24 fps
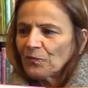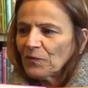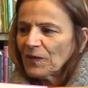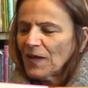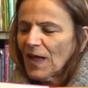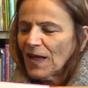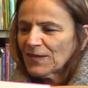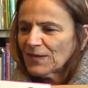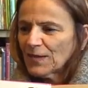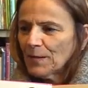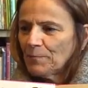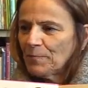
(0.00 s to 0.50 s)

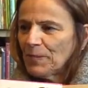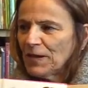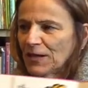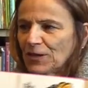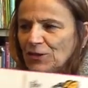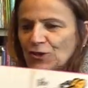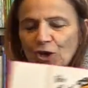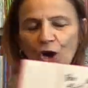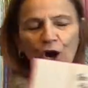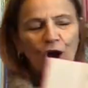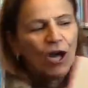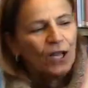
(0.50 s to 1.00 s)
That's a
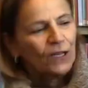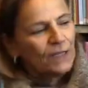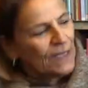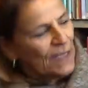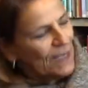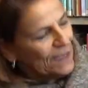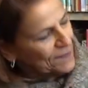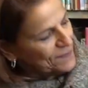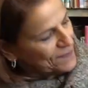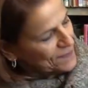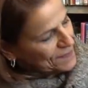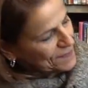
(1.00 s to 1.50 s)
big, tall
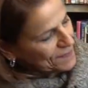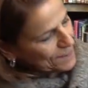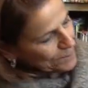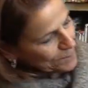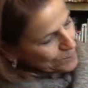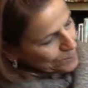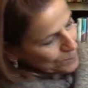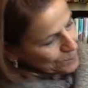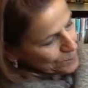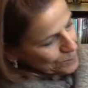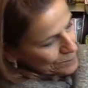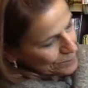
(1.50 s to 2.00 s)
kiss.
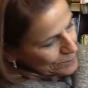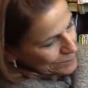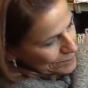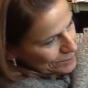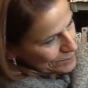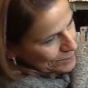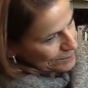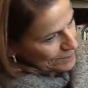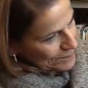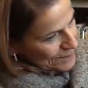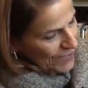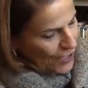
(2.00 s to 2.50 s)

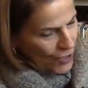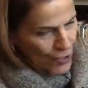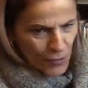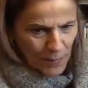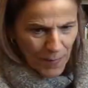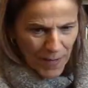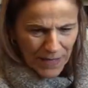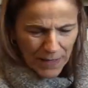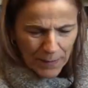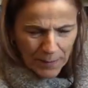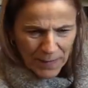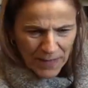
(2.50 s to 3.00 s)
Can you
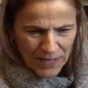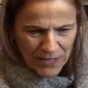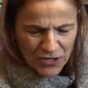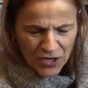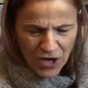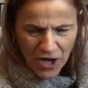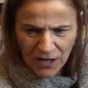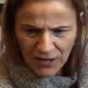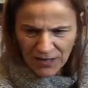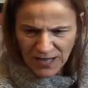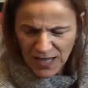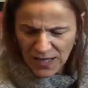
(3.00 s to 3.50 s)
make a big,
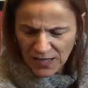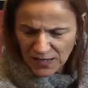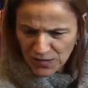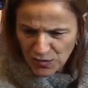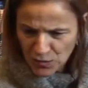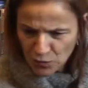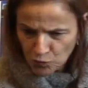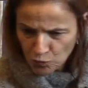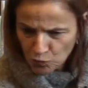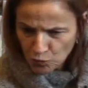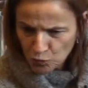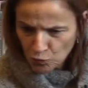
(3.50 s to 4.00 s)
tall kiss?